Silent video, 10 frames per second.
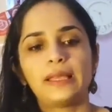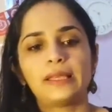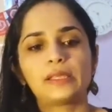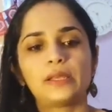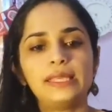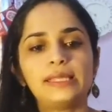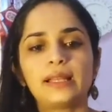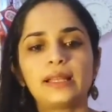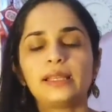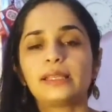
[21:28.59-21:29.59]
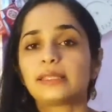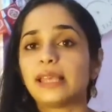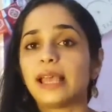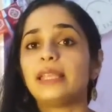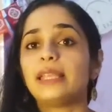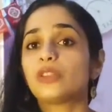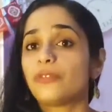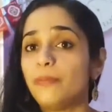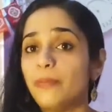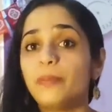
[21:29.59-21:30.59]
So these are the signs
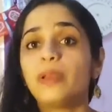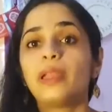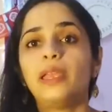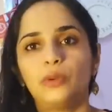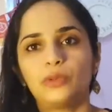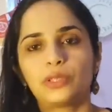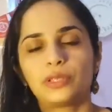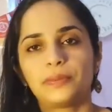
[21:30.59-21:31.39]
of memory loss.